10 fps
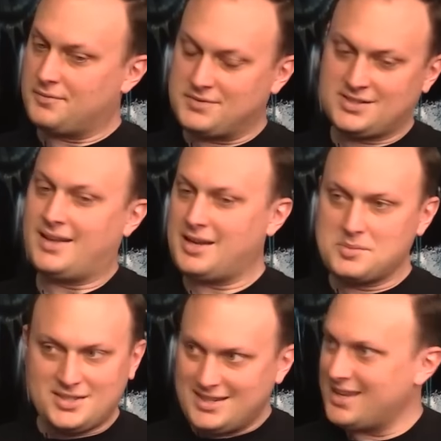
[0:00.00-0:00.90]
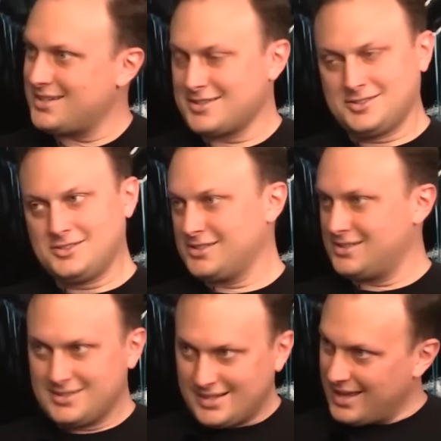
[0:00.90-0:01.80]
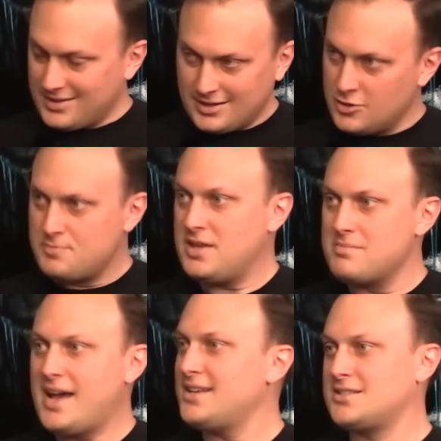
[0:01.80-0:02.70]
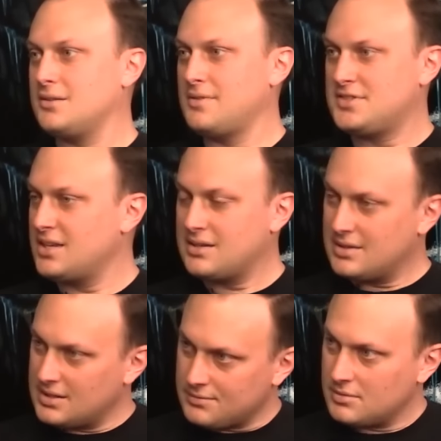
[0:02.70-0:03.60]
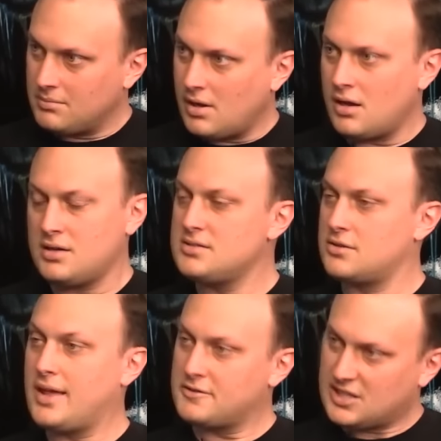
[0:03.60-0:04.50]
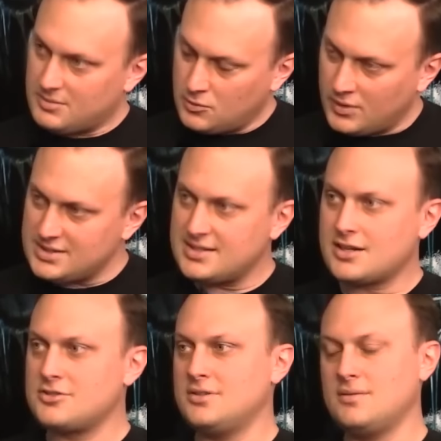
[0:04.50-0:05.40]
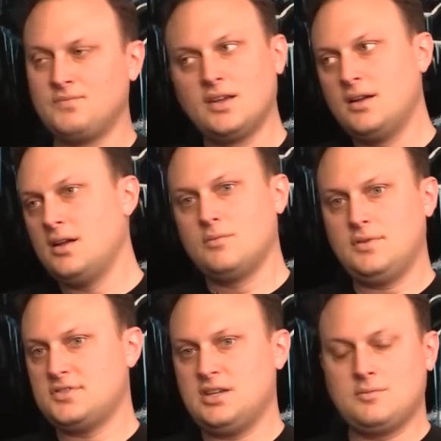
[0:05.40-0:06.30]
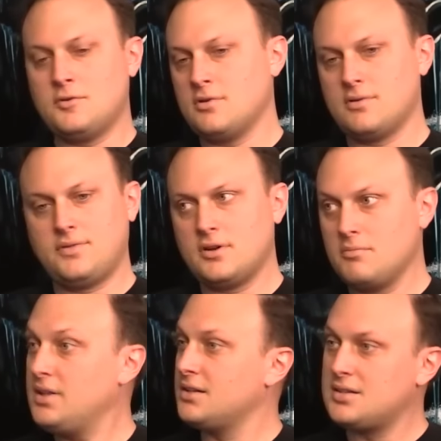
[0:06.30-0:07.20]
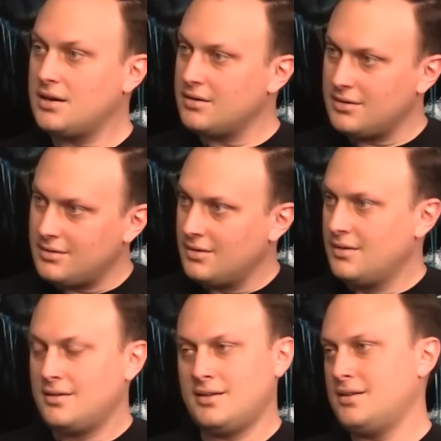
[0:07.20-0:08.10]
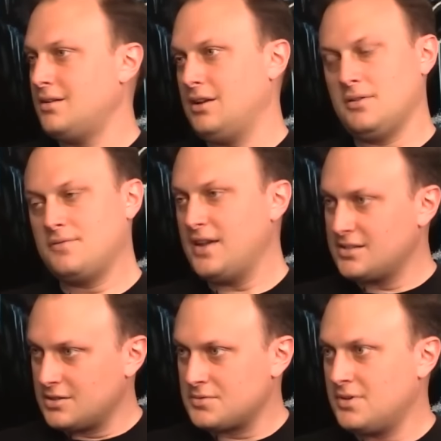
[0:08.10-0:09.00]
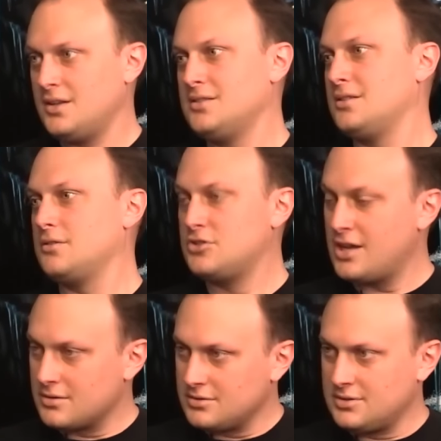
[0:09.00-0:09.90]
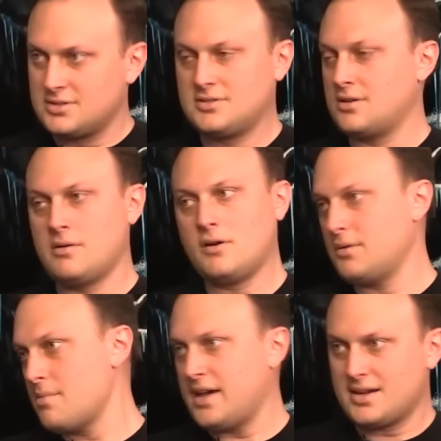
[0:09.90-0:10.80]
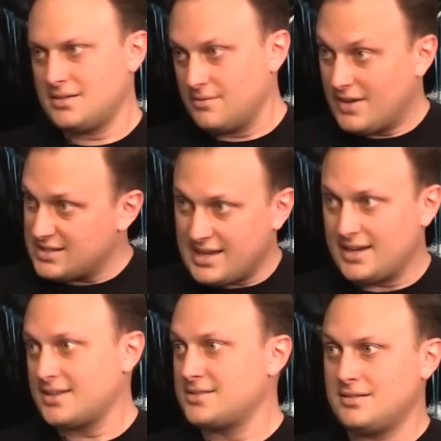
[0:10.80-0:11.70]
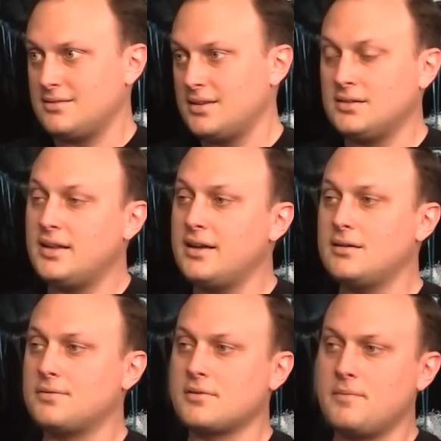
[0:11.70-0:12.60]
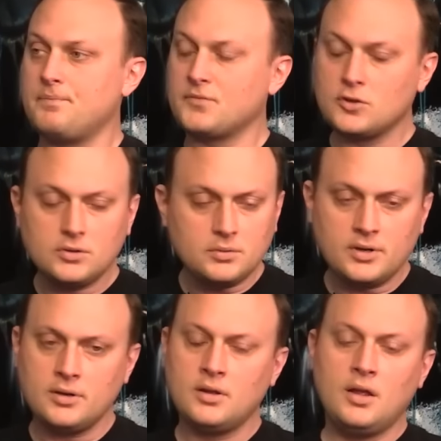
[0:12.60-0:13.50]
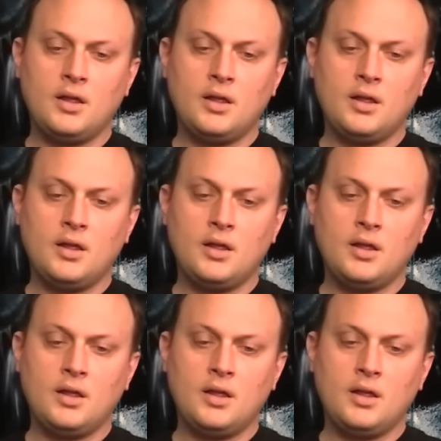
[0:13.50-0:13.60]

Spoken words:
of slimes and tentacles and the goopy mess that we've seen in the different maws. So that was going to be one section. We've seen more of their military and the faceless ones and their generals, going all the way back to Vezax and the like from Ulduar,